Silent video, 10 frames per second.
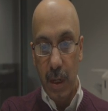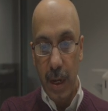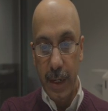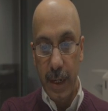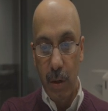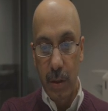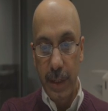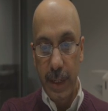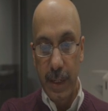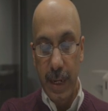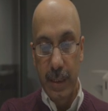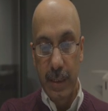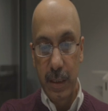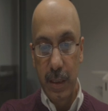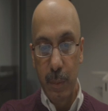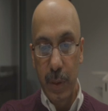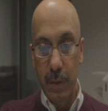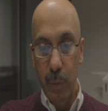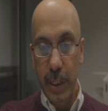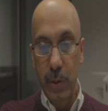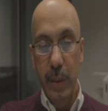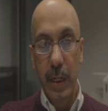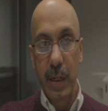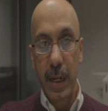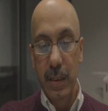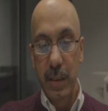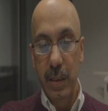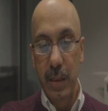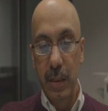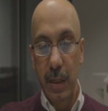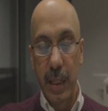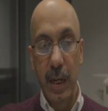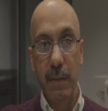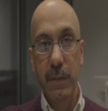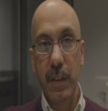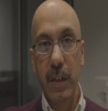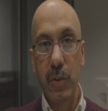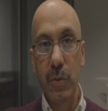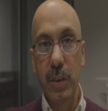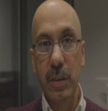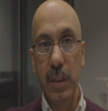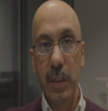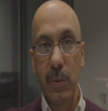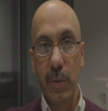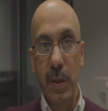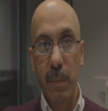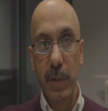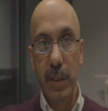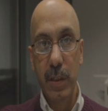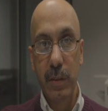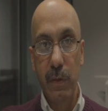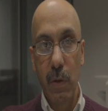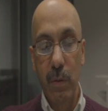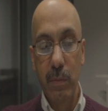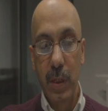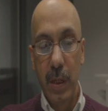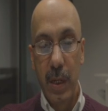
I cannot click next here, but when you click next here, then after that you just need to submit this form